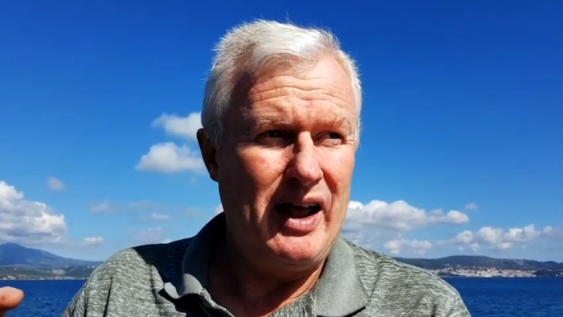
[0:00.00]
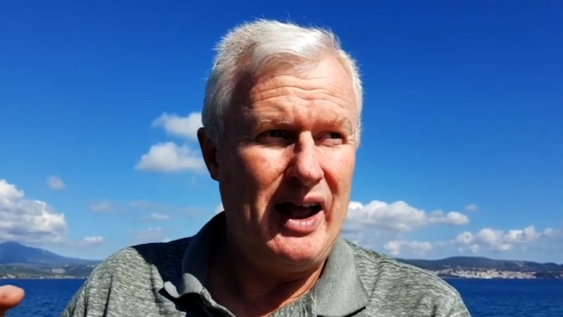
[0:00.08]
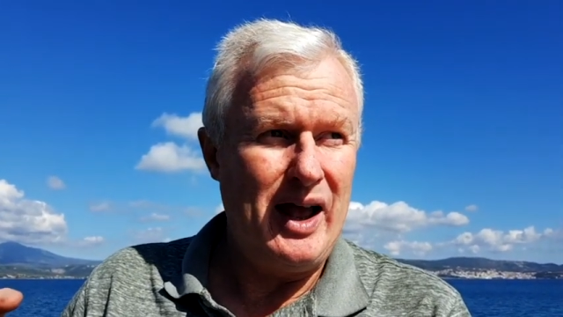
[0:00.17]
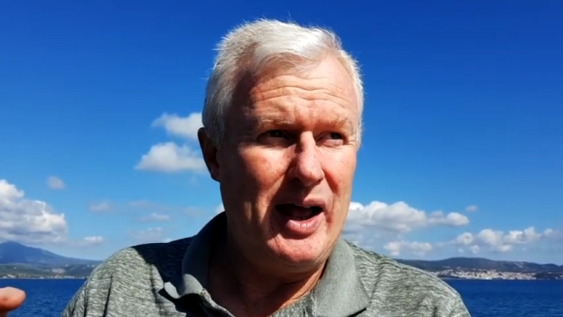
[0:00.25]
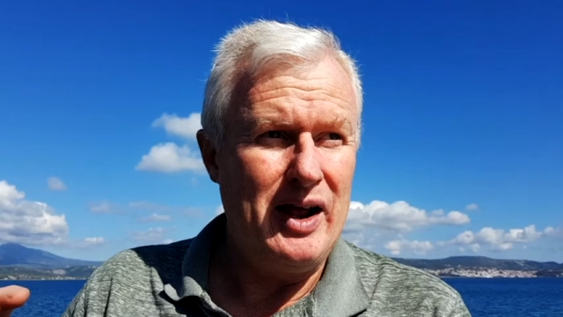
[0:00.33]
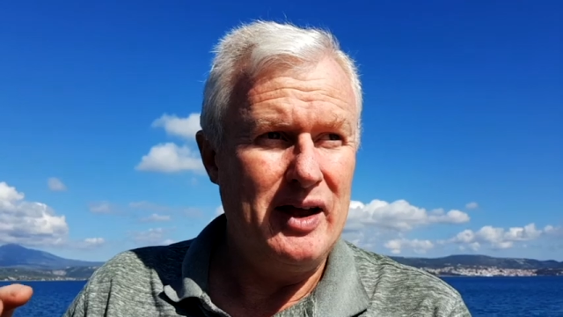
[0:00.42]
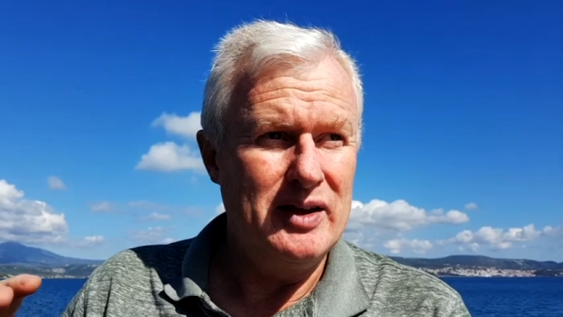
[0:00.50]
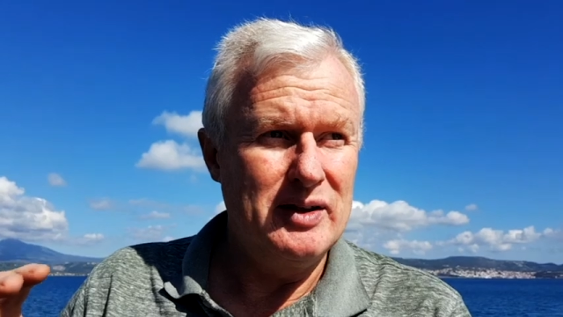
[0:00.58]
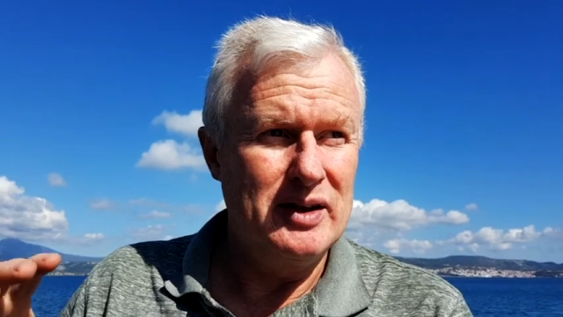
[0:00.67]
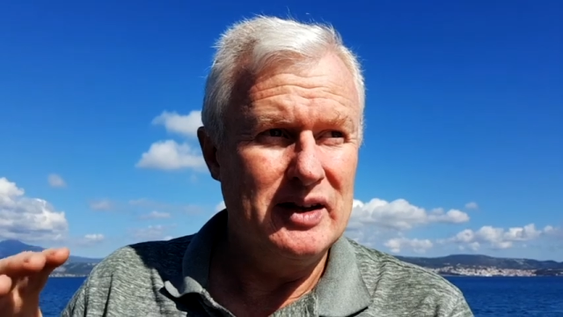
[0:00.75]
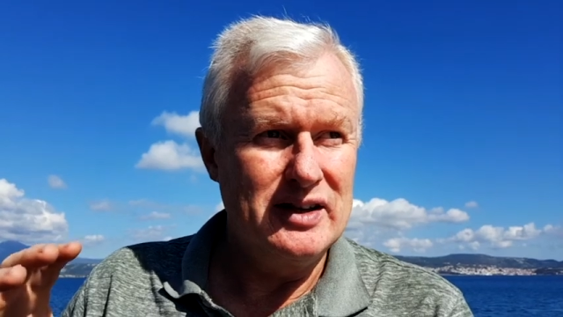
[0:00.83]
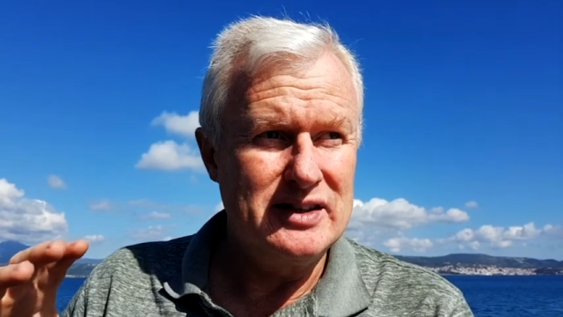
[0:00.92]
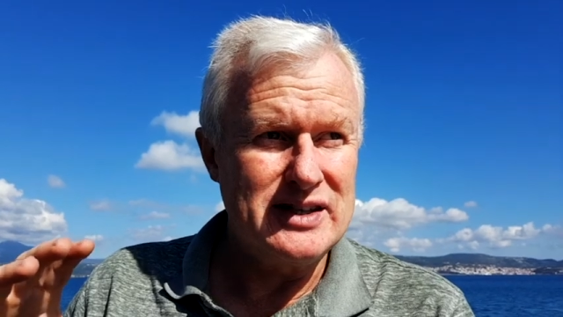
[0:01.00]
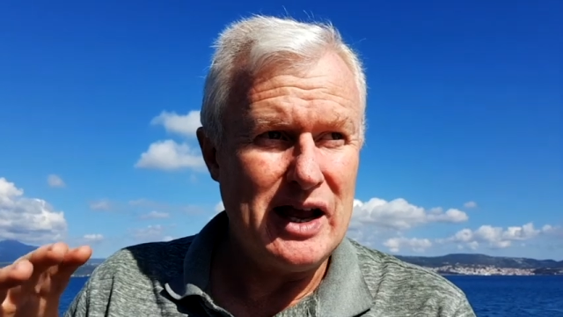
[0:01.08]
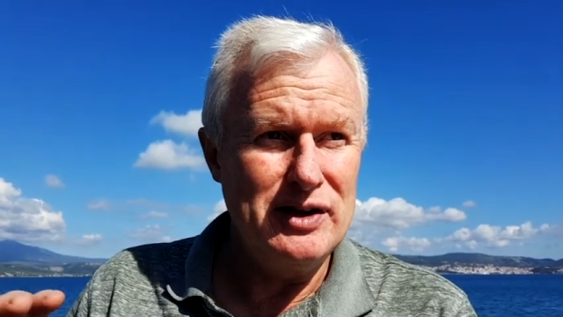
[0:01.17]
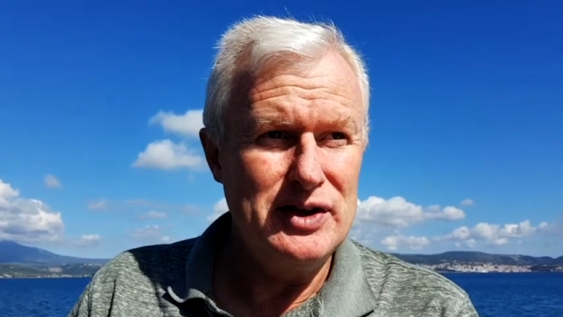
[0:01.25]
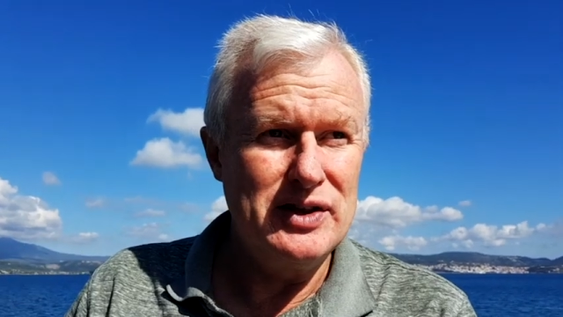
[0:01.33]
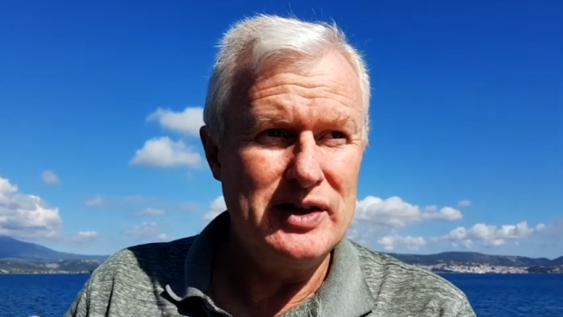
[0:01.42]
uh,
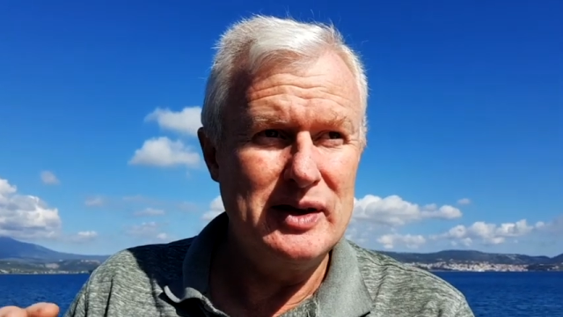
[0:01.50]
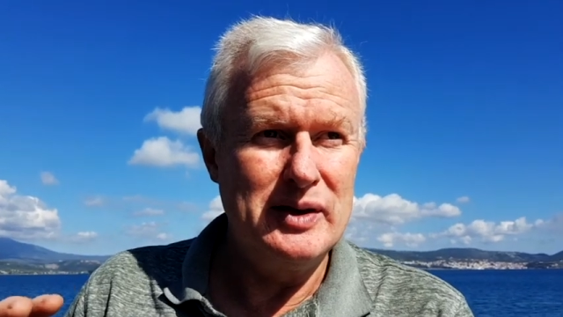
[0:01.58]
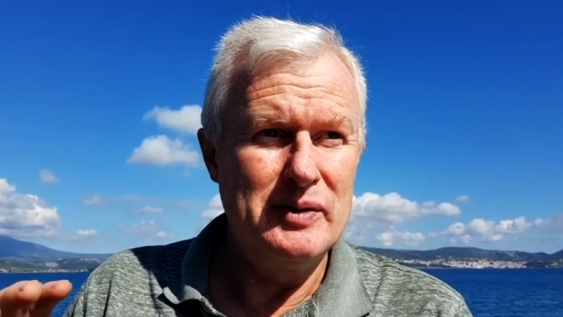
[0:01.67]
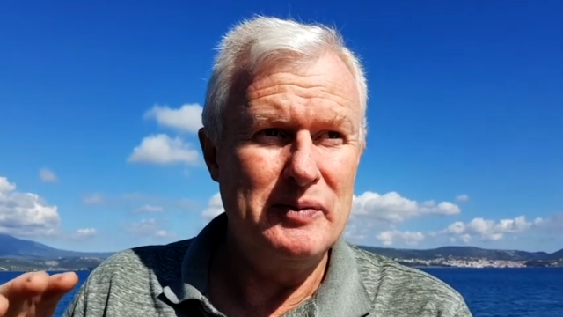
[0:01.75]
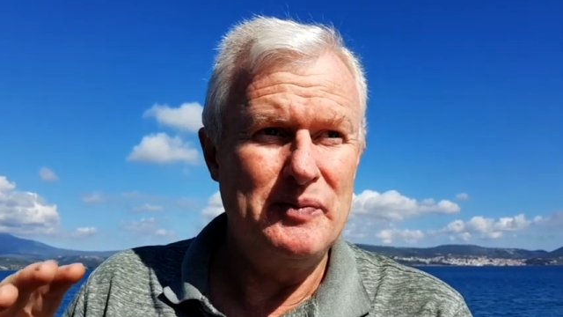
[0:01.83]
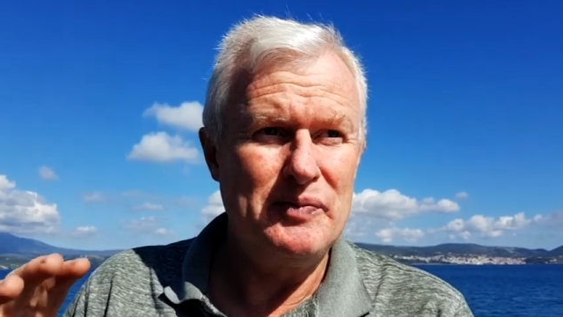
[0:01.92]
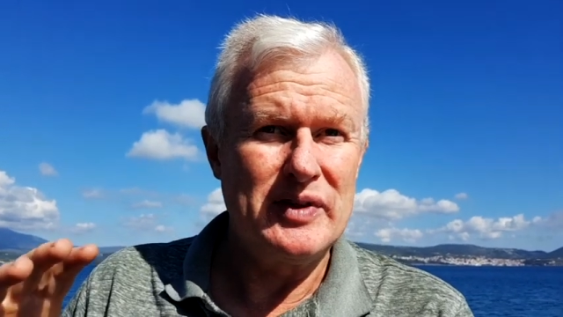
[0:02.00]
tell you the